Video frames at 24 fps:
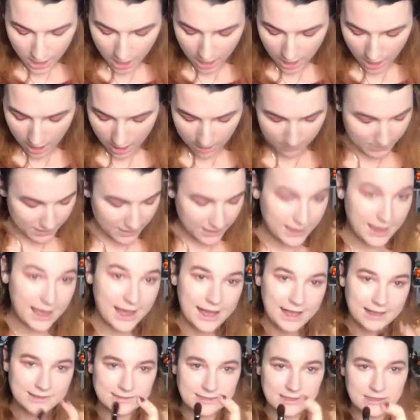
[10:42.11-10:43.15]
Um, it
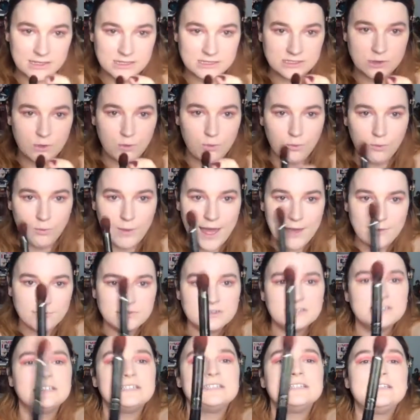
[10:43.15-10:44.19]
has this
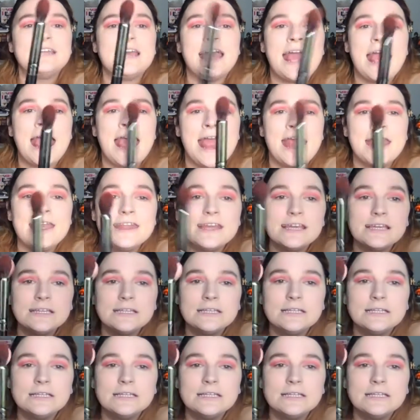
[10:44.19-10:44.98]
rounded head.